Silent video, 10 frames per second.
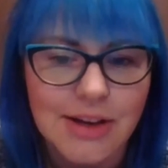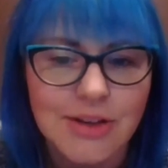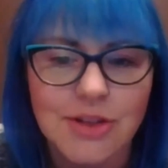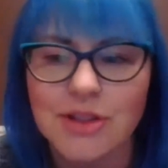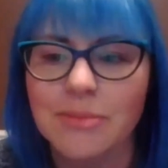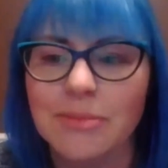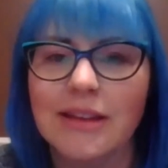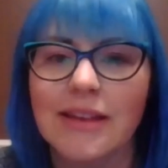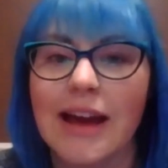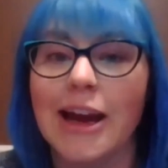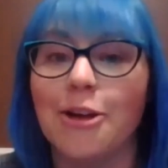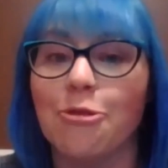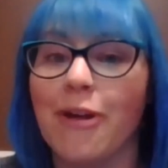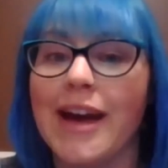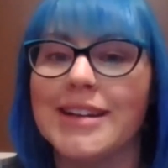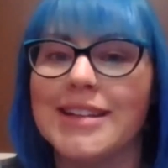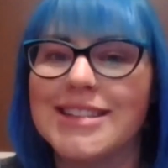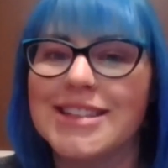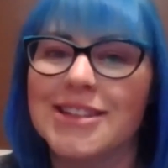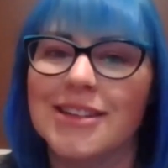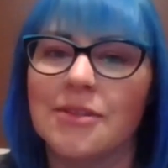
So something like rent,